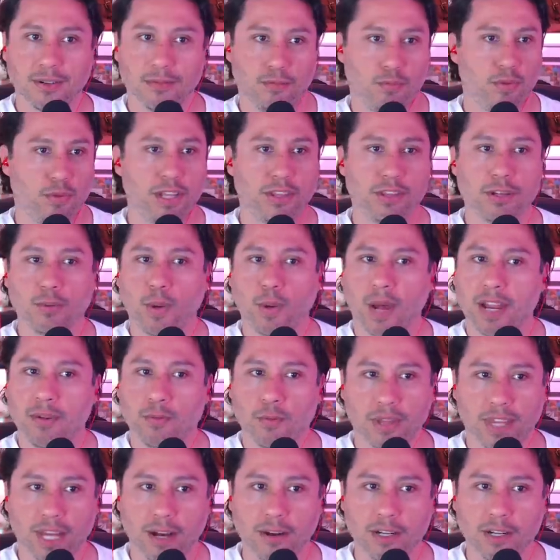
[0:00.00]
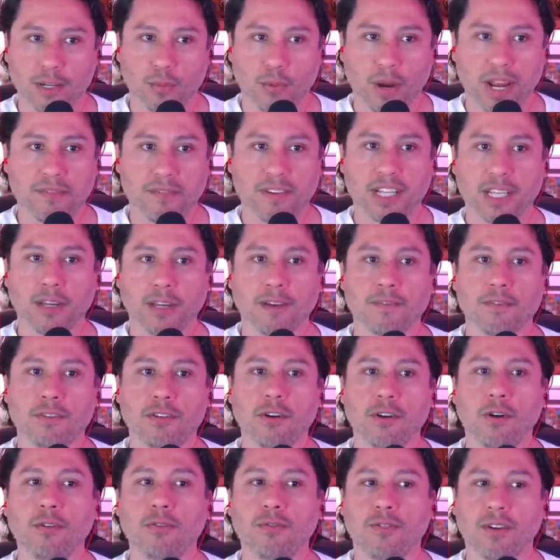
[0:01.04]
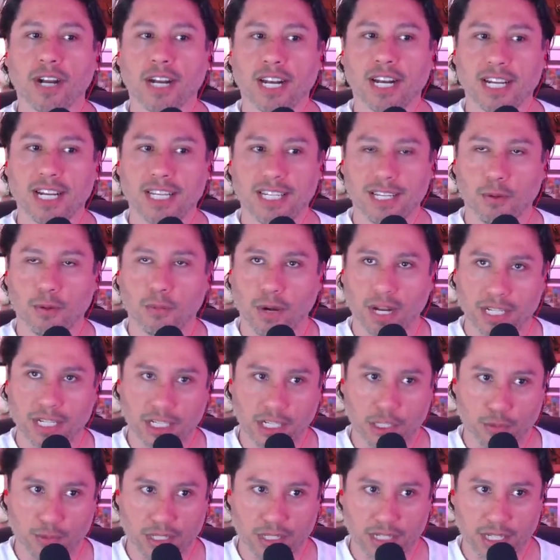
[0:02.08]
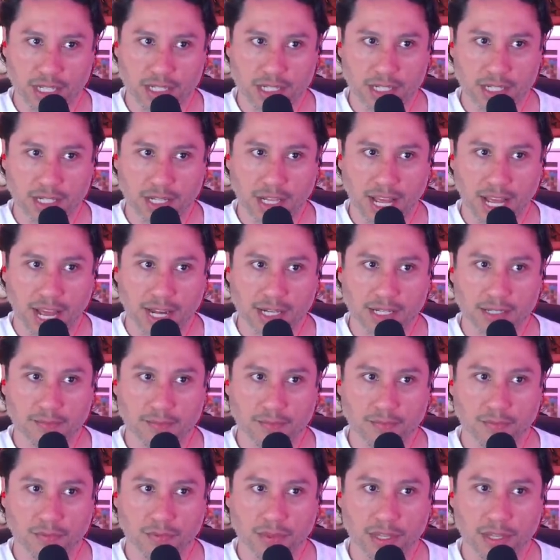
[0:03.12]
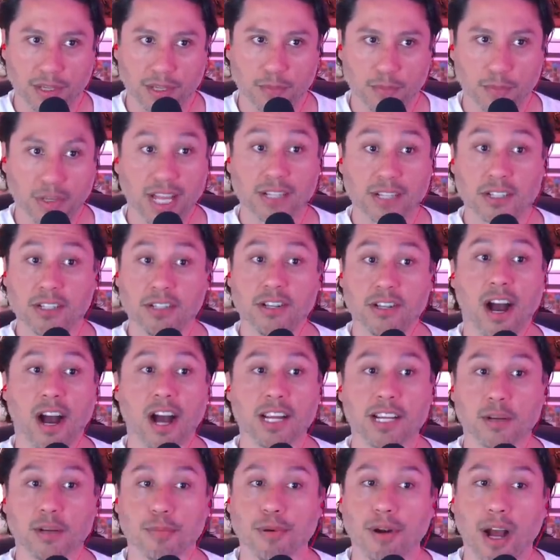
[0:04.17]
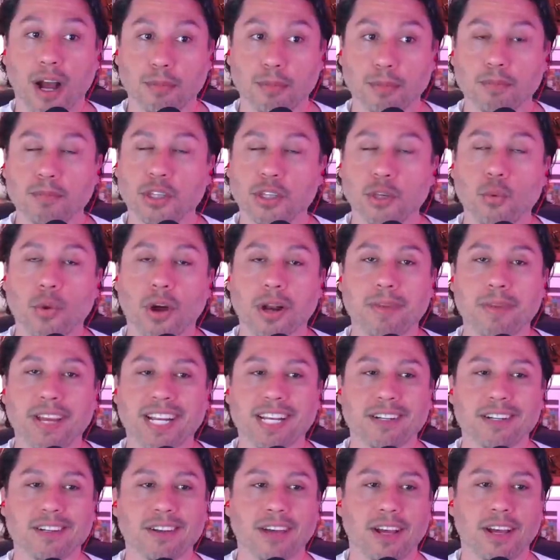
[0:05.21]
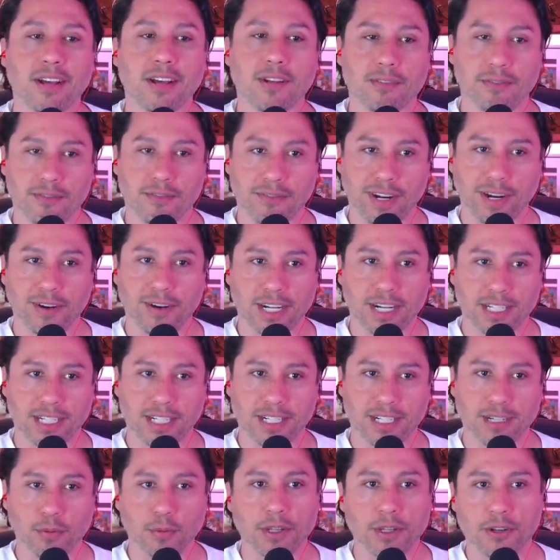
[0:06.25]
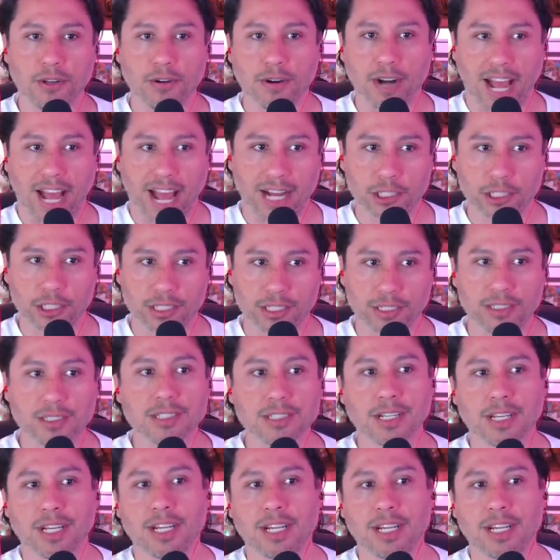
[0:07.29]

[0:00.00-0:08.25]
with your wife, without your wife, and you have no fucking idea why she's resistant to that. But that's not your problem. You want to make it very clear with your actions,